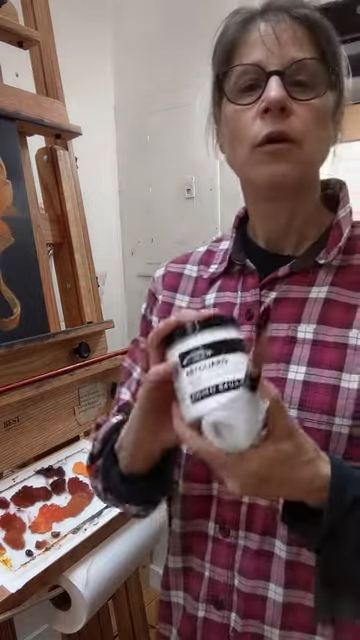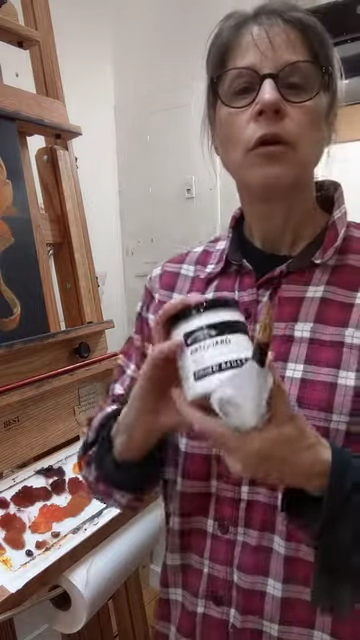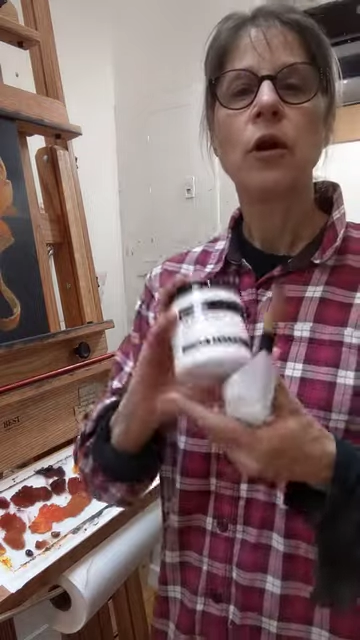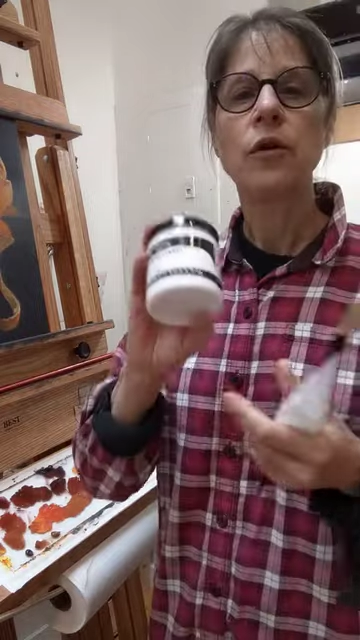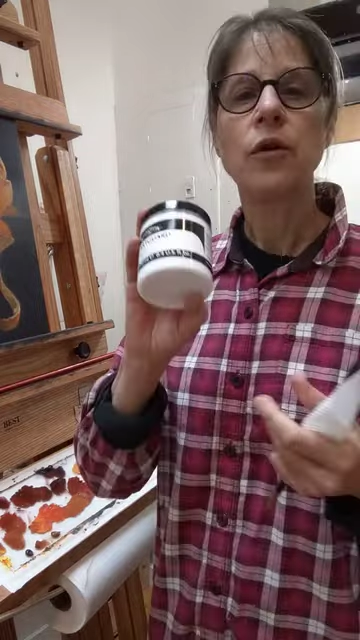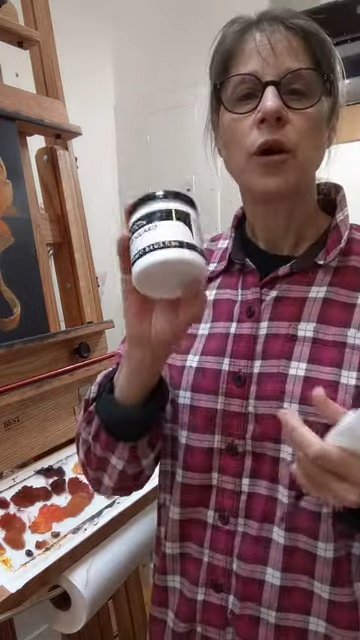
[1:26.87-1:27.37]

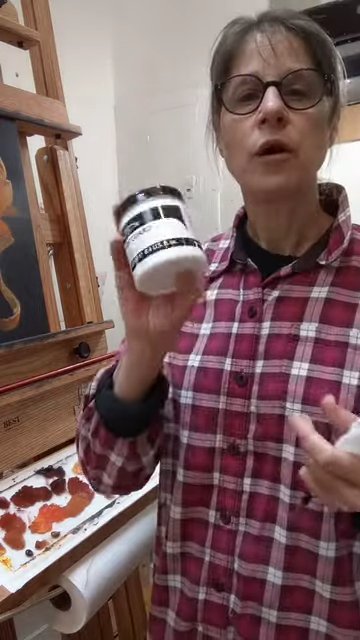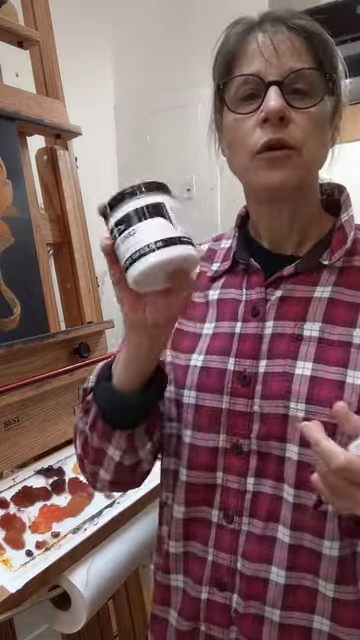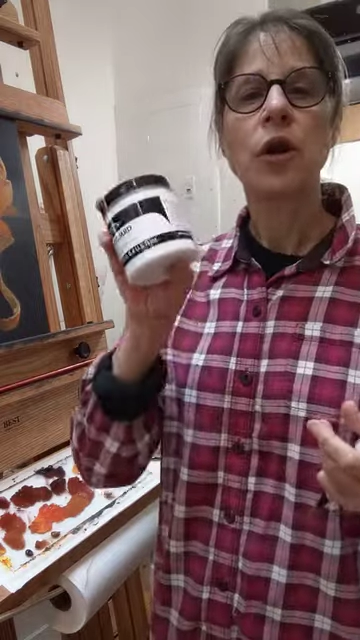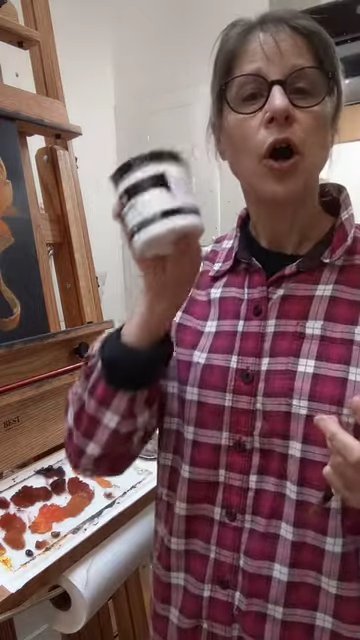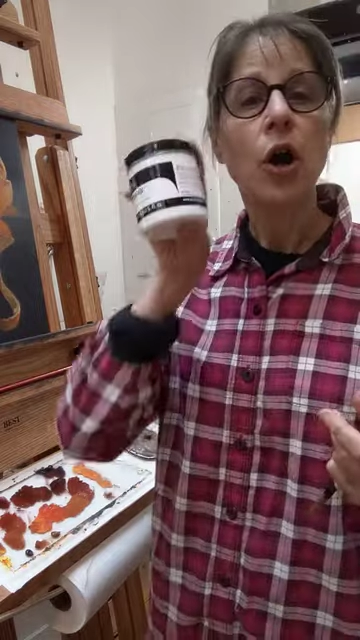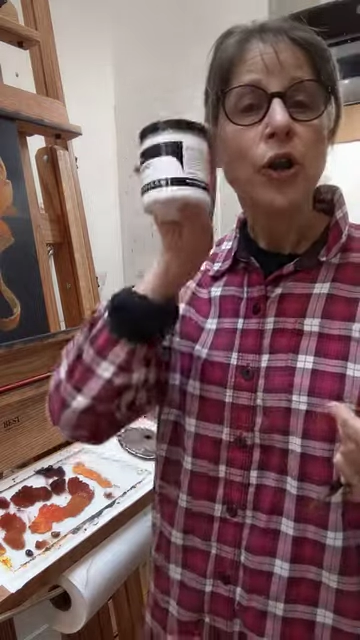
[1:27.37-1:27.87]
called
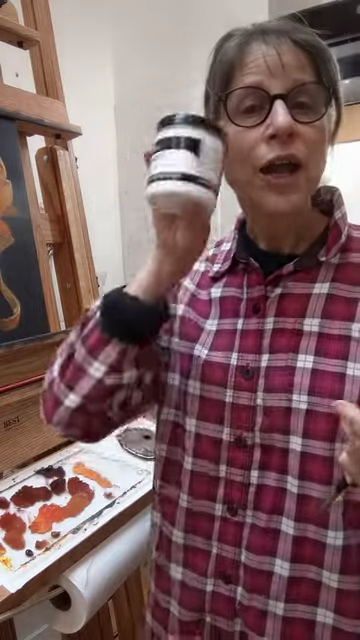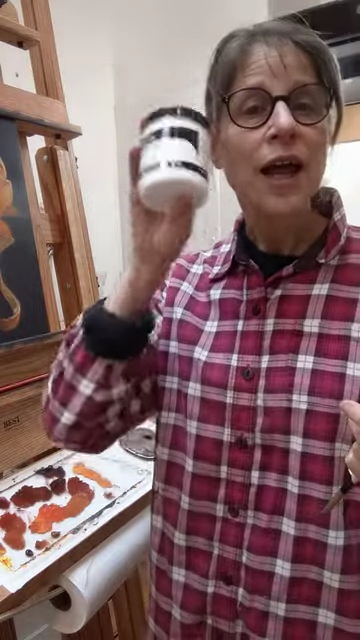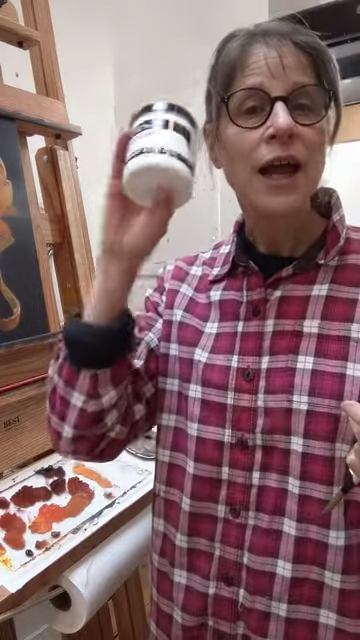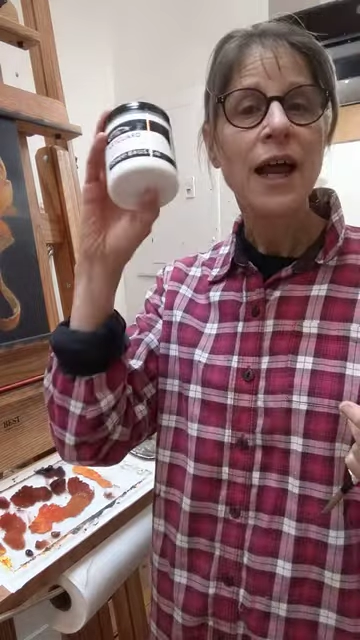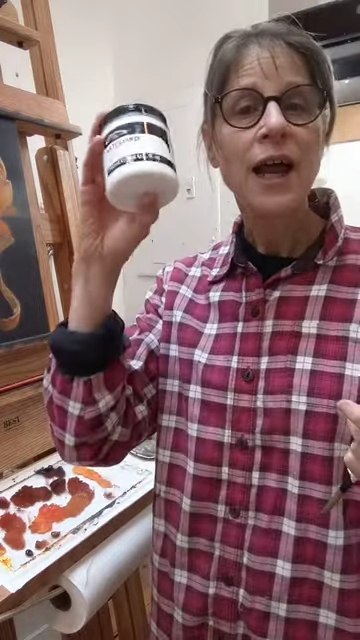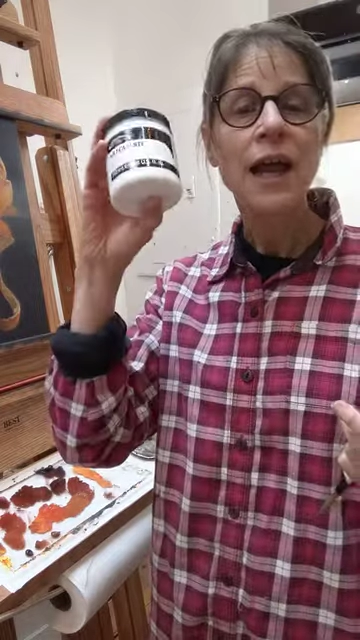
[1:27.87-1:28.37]
Art Guard,
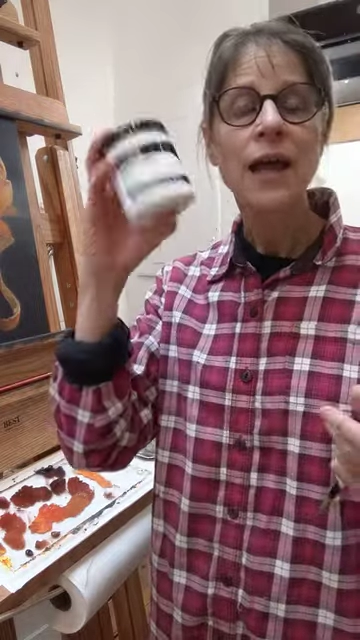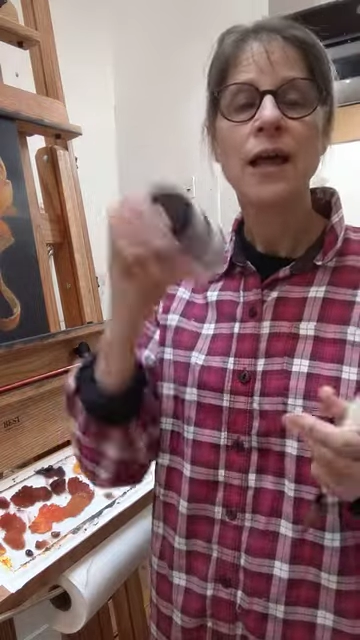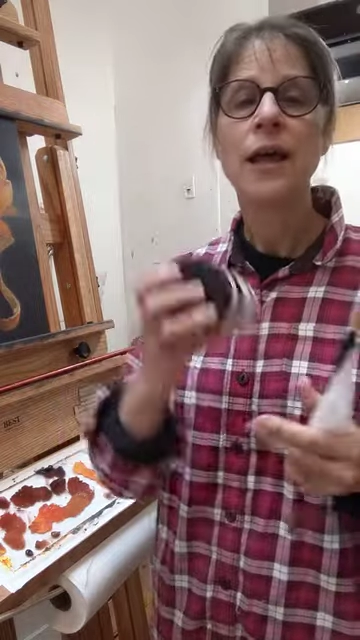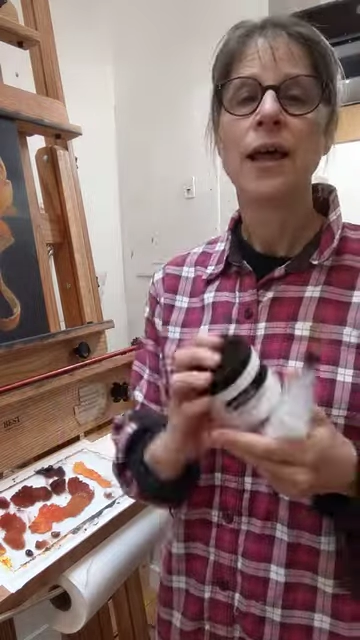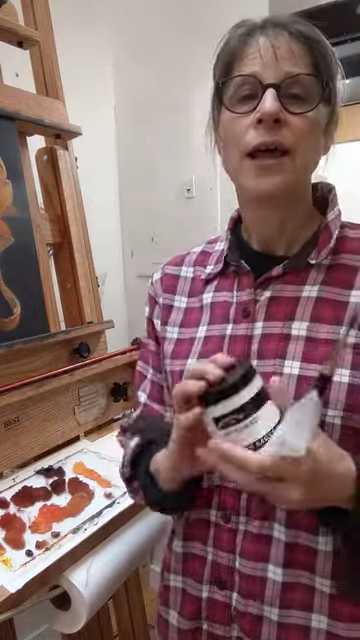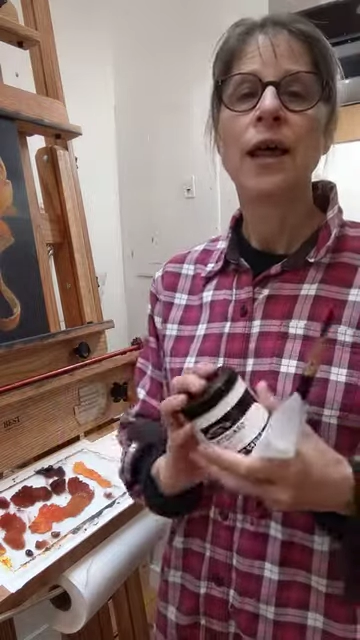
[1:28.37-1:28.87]

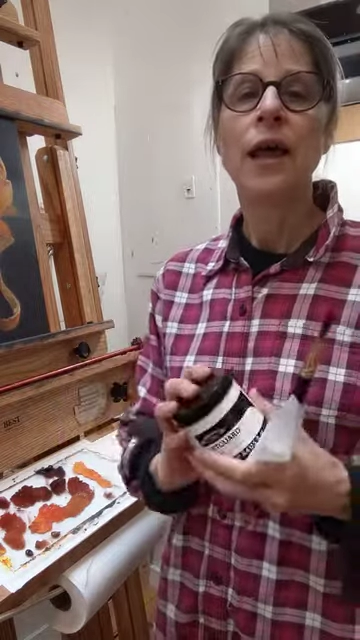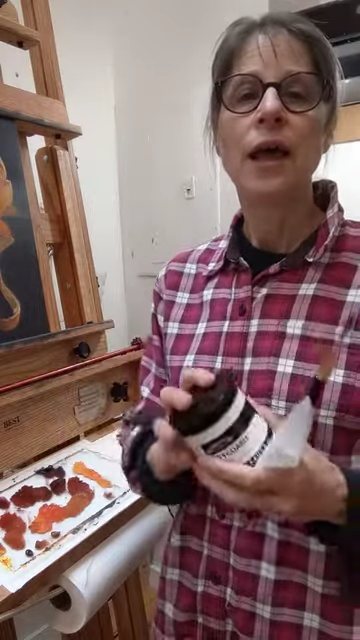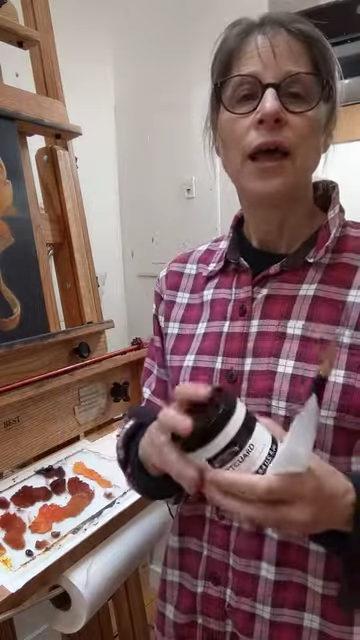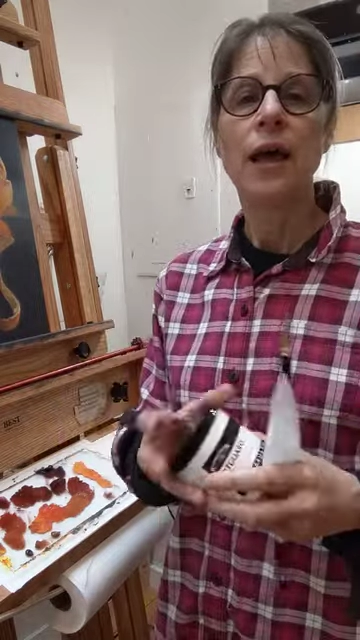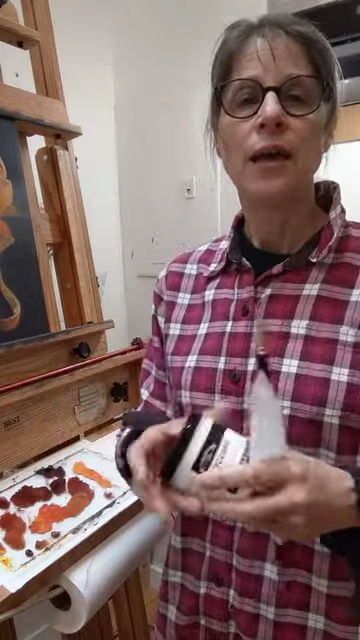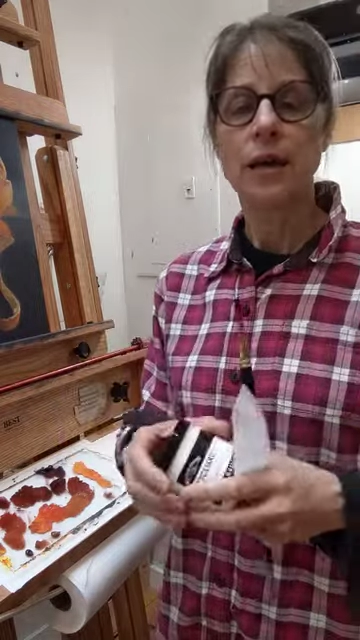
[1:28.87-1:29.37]

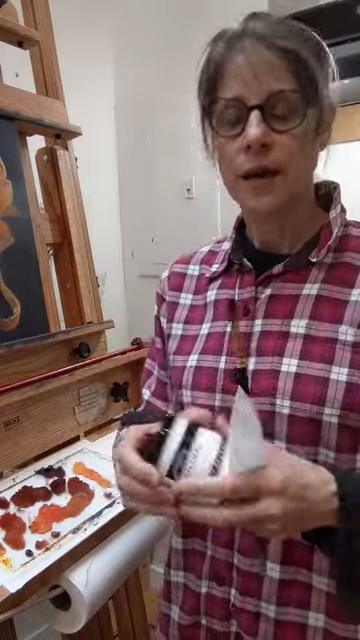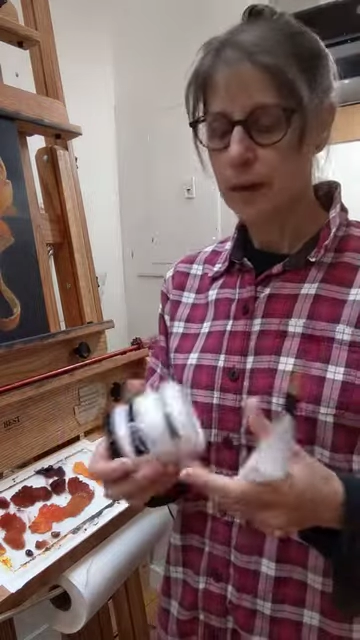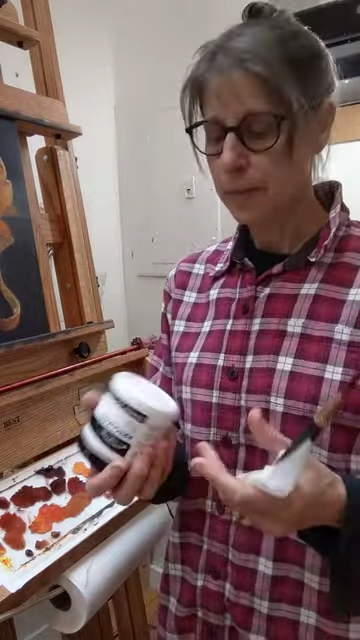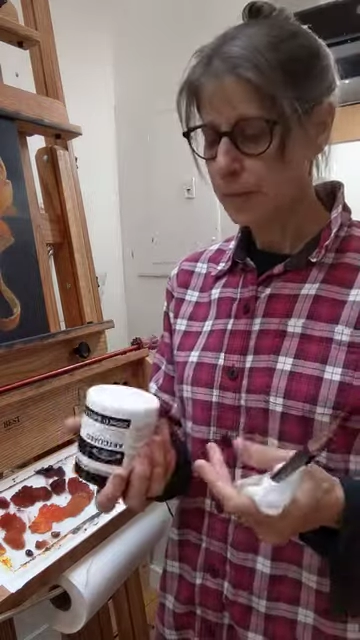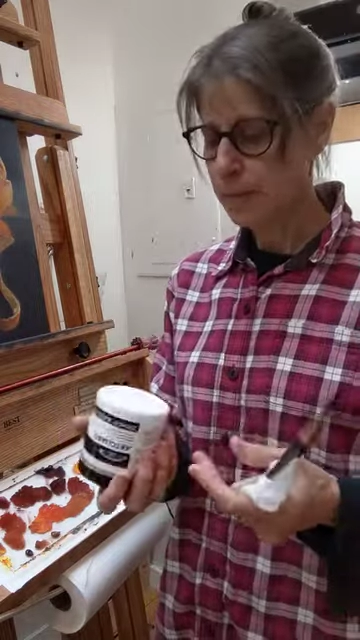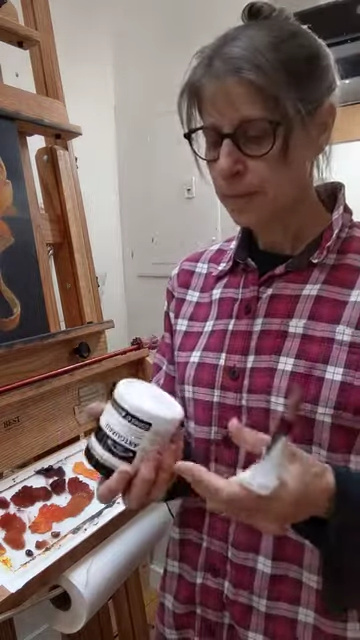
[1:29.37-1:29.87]
and
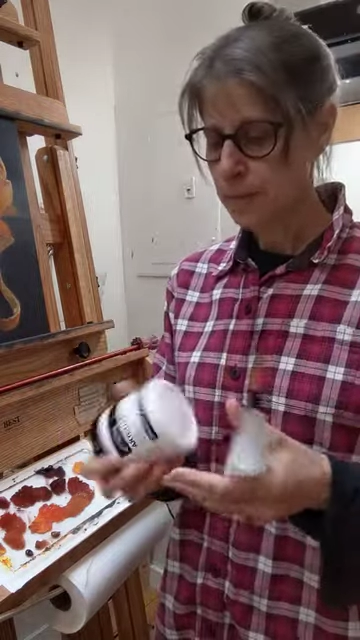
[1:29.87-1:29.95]
um,